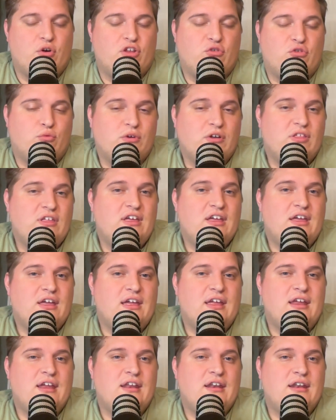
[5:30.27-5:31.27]
It's really
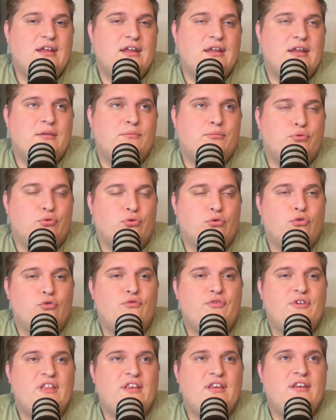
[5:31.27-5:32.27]
an
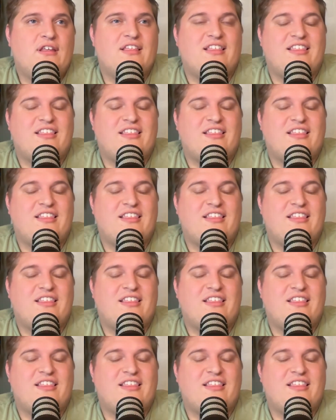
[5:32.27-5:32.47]
improving